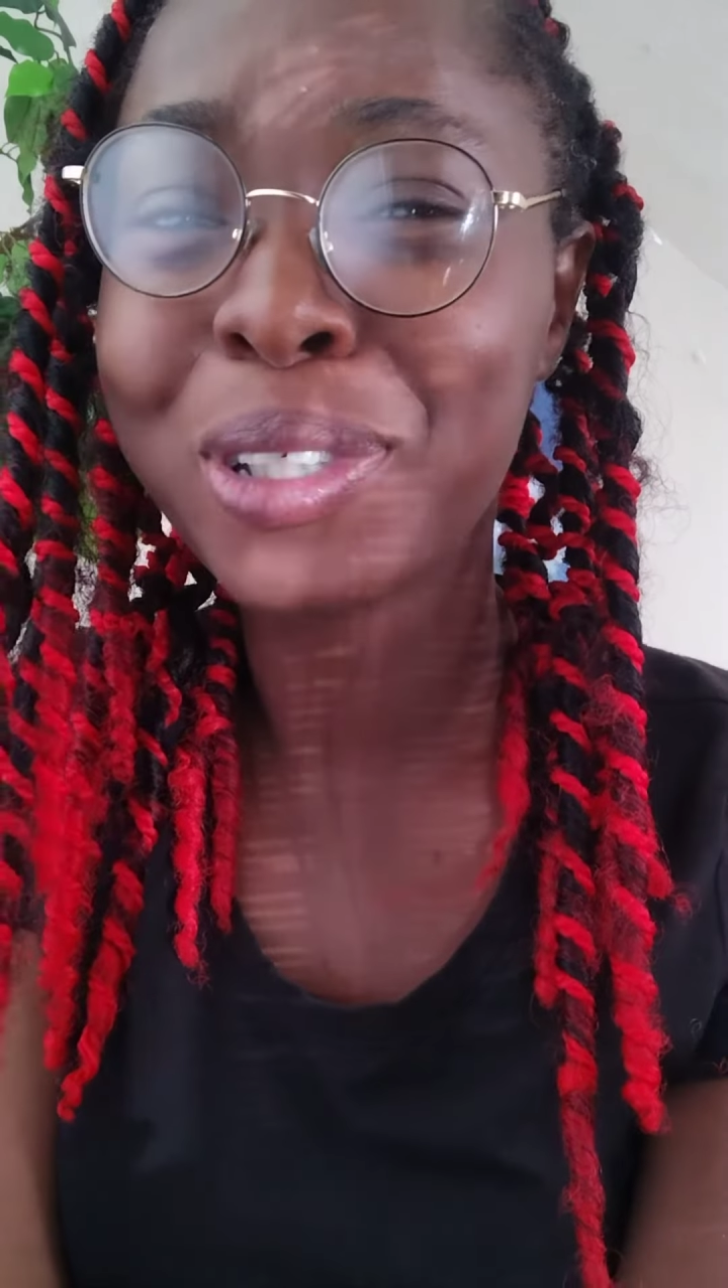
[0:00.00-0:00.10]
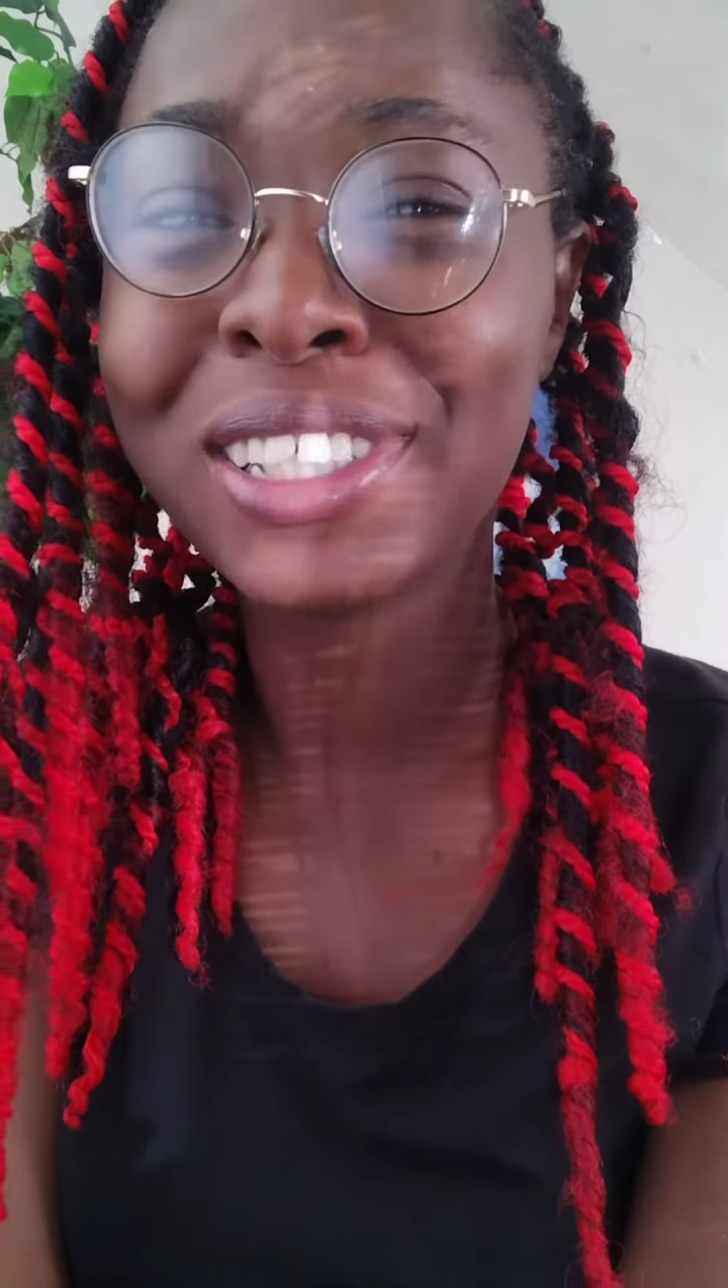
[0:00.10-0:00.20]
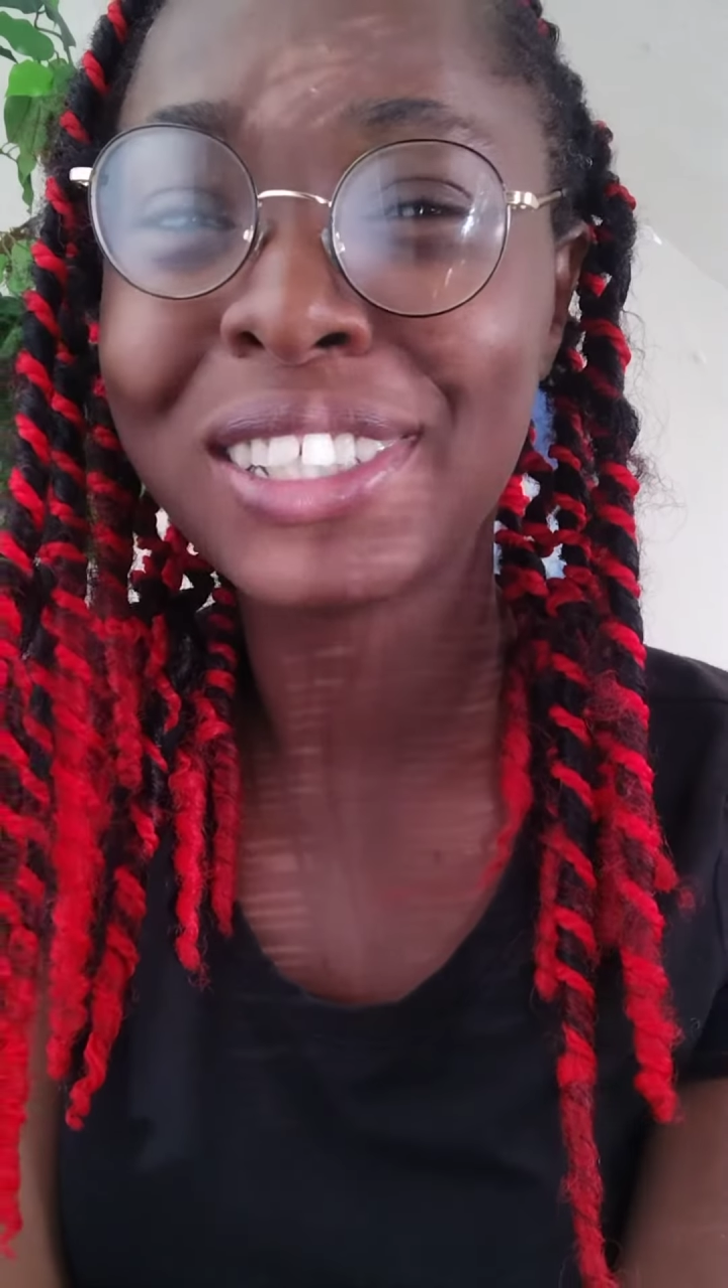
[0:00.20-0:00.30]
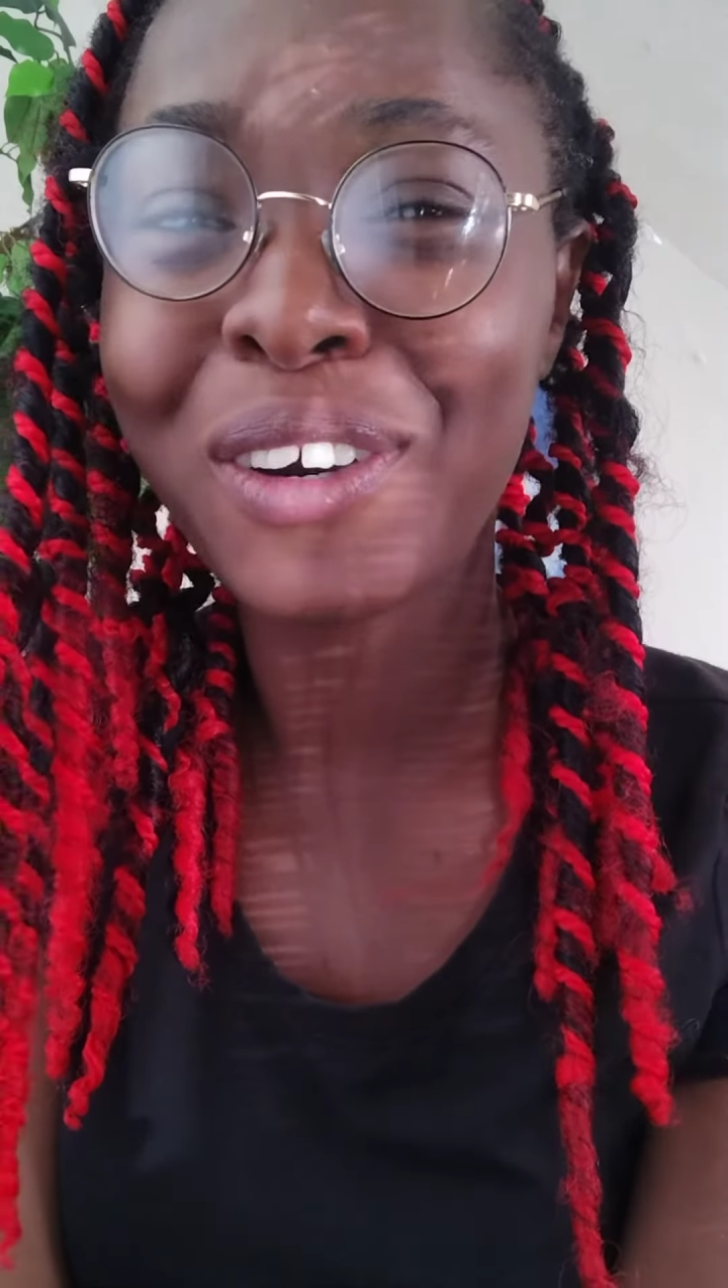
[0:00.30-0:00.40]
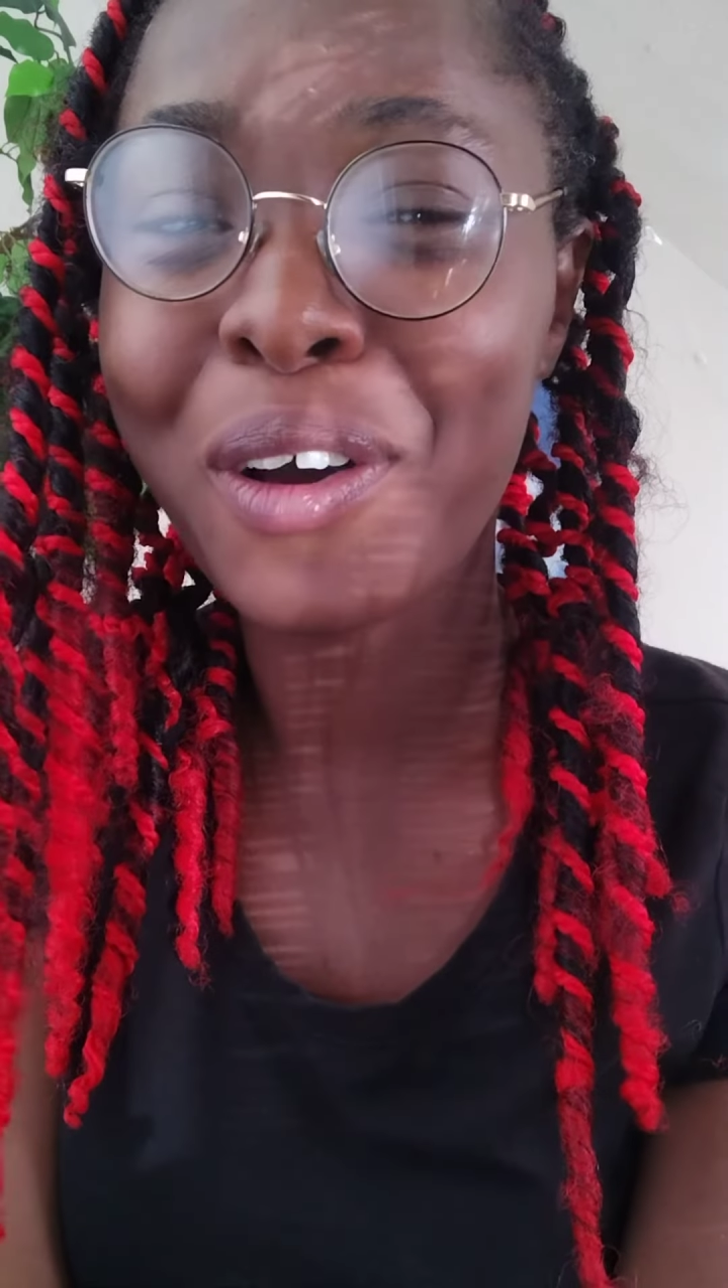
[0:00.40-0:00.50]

He's so